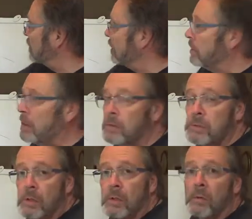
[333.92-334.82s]
see
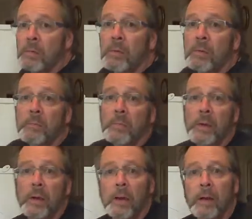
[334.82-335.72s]
those who
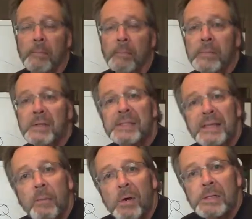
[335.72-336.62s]

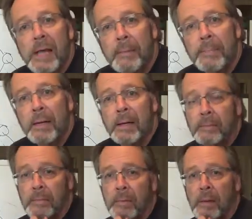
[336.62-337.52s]
see what's happening
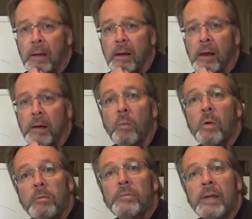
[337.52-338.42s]
and are
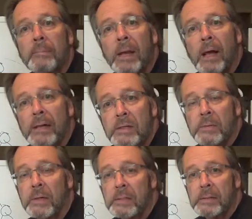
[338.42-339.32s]
willfully blind
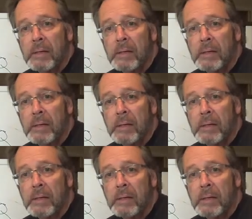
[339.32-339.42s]
to it.